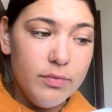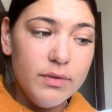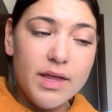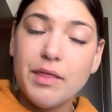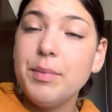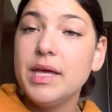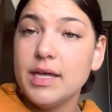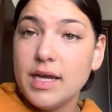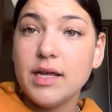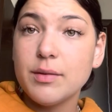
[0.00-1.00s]
At the
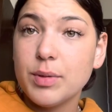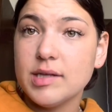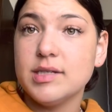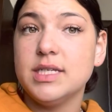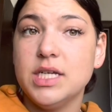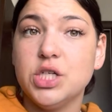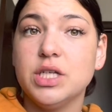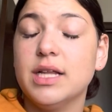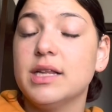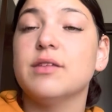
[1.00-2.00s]
beginning of the
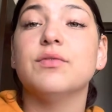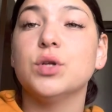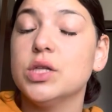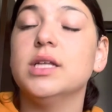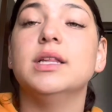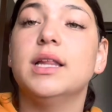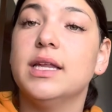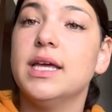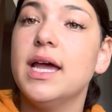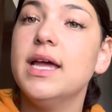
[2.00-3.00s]
presentation, that's the first thing that
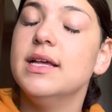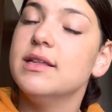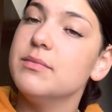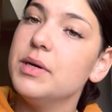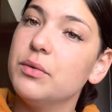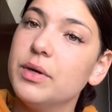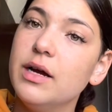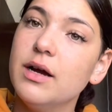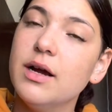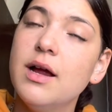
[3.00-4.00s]
they get, is a bell
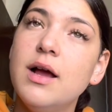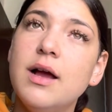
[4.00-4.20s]
ringer.